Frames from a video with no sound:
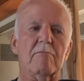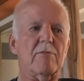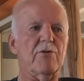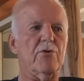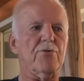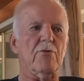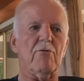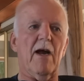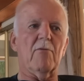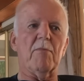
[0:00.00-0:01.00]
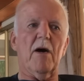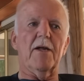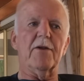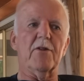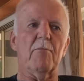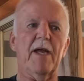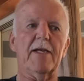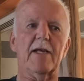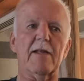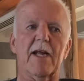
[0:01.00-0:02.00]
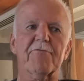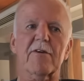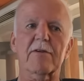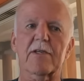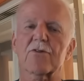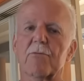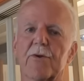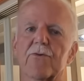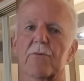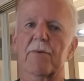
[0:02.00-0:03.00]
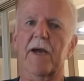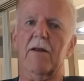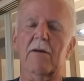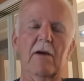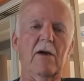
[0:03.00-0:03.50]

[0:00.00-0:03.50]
neutral ground bond in the main electrical distribution panel,